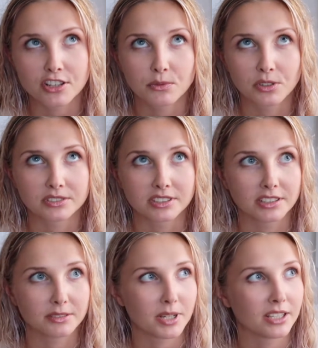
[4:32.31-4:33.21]
It was
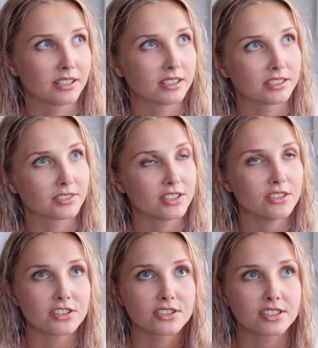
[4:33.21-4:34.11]
my
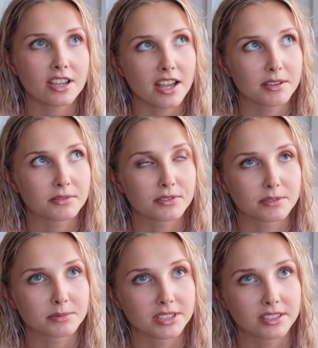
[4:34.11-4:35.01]
graduation time
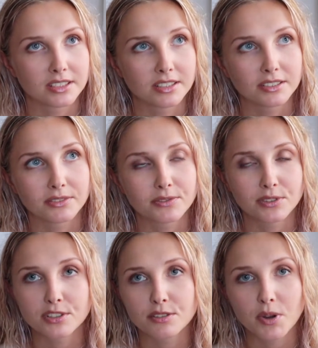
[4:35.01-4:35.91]
from the
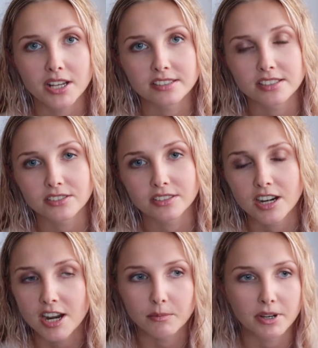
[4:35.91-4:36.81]
first master,
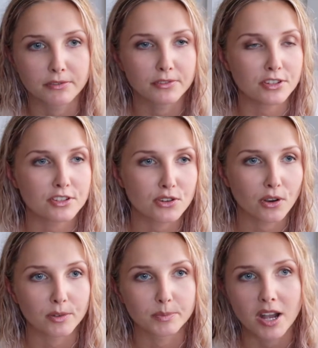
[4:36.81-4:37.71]
my first
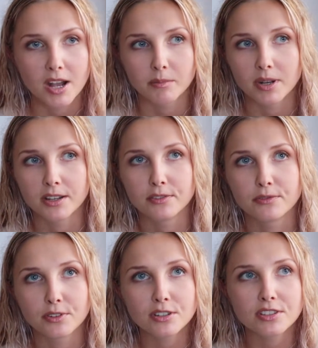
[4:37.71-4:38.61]
job, my
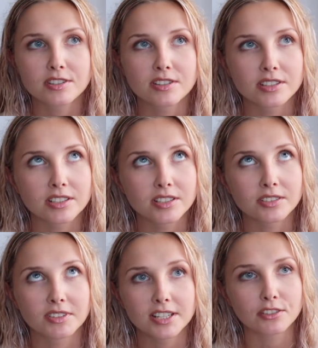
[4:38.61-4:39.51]
first
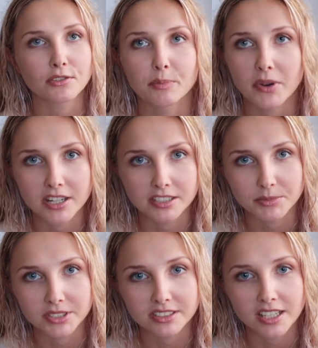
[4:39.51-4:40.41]
rent of
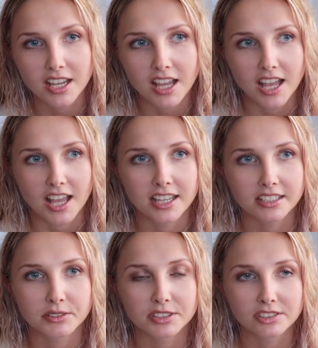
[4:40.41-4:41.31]
apartment.
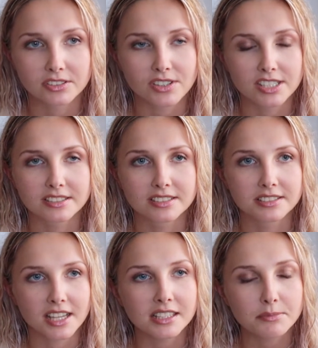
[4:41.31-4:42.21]
And I was
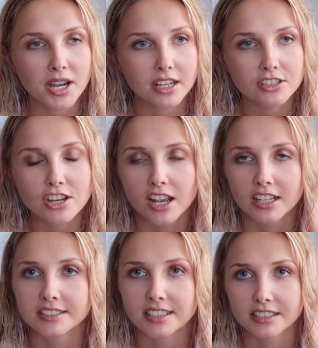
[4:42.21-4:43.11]
stressed that much
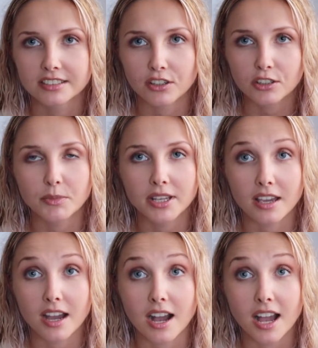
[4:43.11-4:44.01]
that all
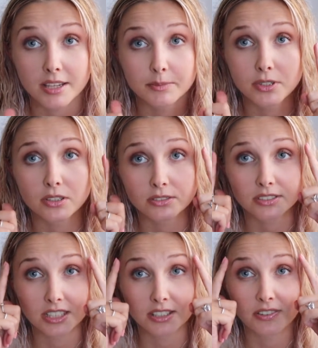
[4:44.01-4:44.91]
my eyebrows
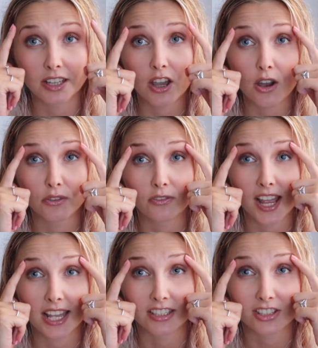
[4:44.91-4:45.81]
did fall off.
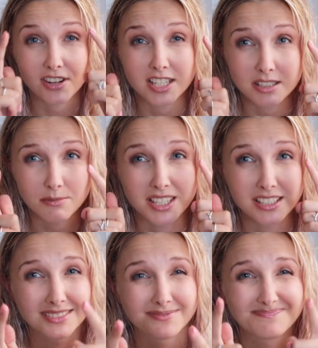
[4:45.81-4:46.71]
And trust
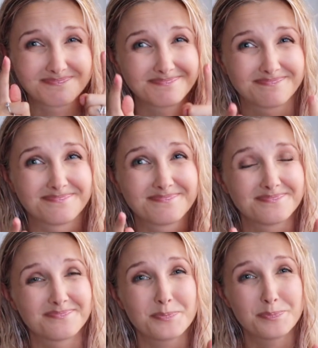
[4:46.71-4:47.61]
me,
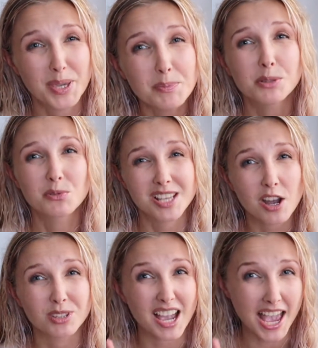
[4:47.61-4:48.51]
people
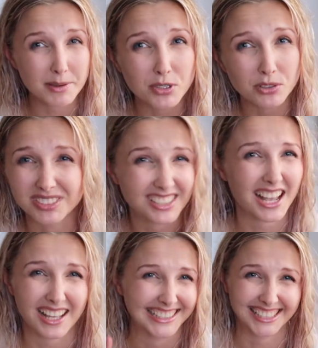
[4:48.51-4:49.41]
without eyebrows,
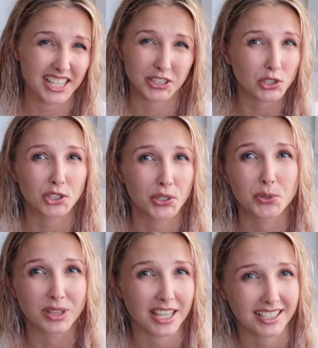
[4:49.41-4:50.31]
they are not
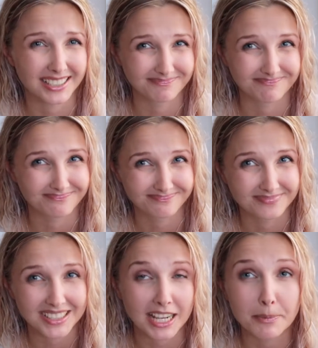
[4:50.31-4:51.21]
cute,
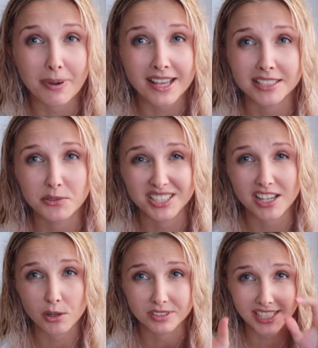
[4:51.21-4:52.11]
like panda
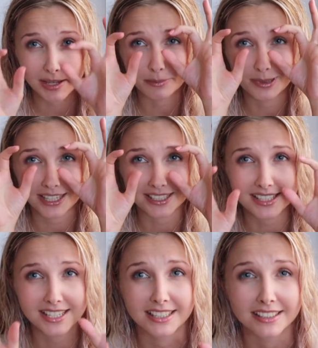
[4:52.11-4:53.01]
without their black
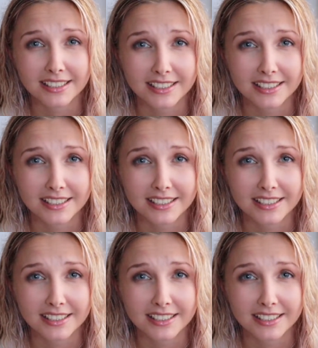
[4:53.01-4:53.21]
thing.